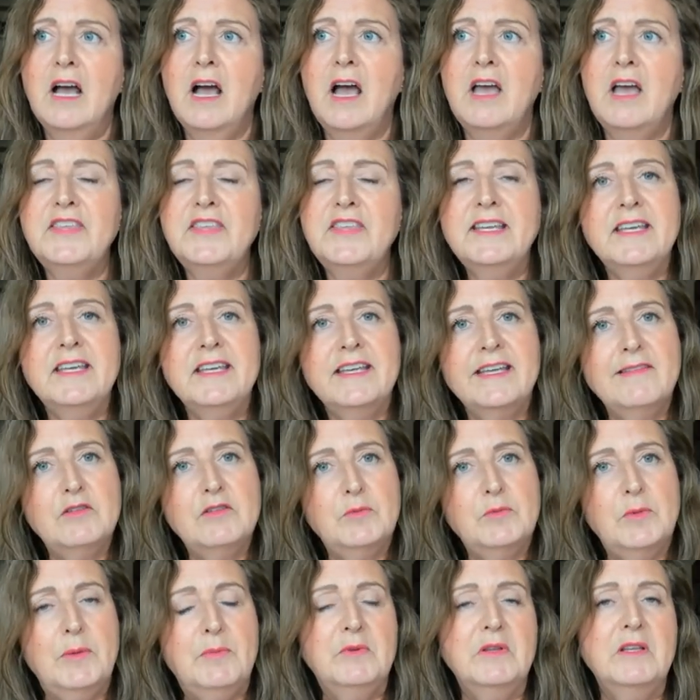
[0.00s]
I think it
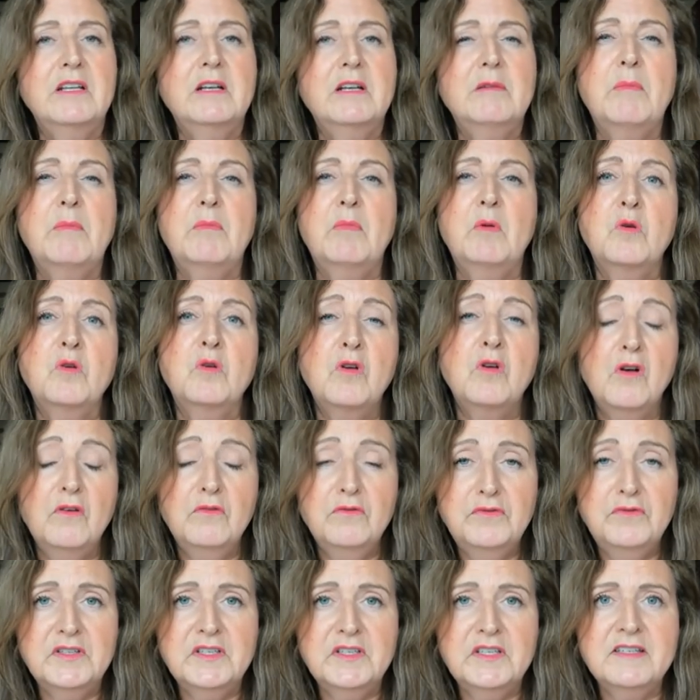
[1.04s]
gives people a little bit more
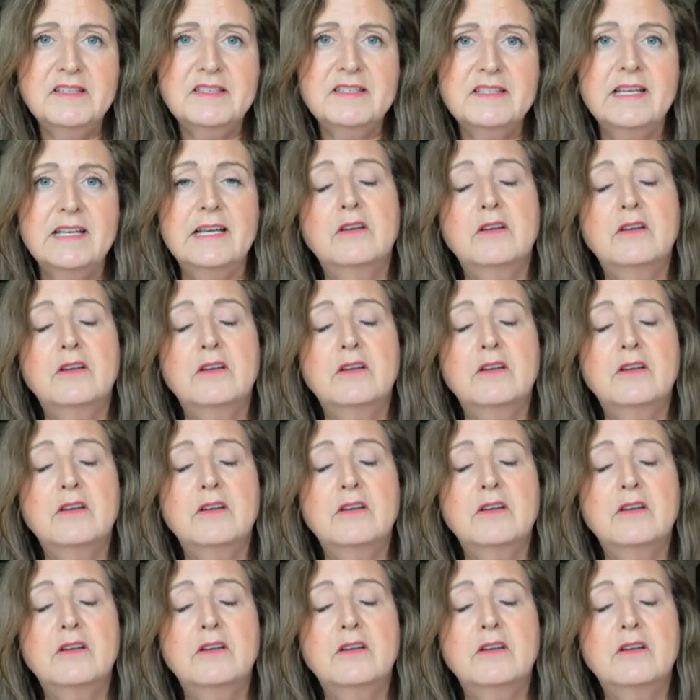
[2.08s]
confidence,